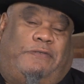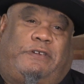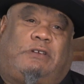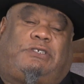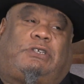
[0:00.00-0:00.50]

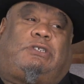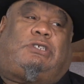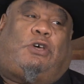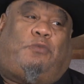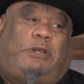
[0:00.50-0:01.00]
There's just
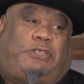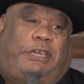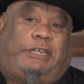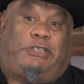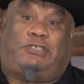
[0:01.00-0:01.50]
so much
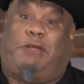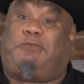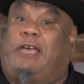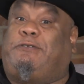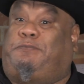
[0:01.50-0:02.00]
in it.
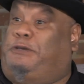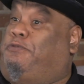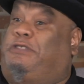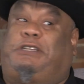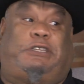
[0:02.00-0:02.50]
Sometimes
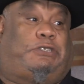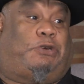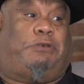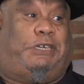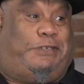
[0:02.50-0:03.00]
people that
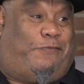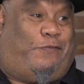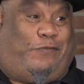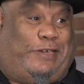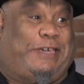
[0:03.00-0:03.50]
disagree
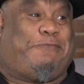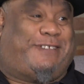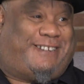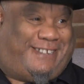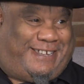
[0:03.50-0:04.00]

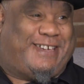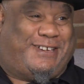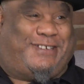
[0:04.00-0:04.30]
vehemently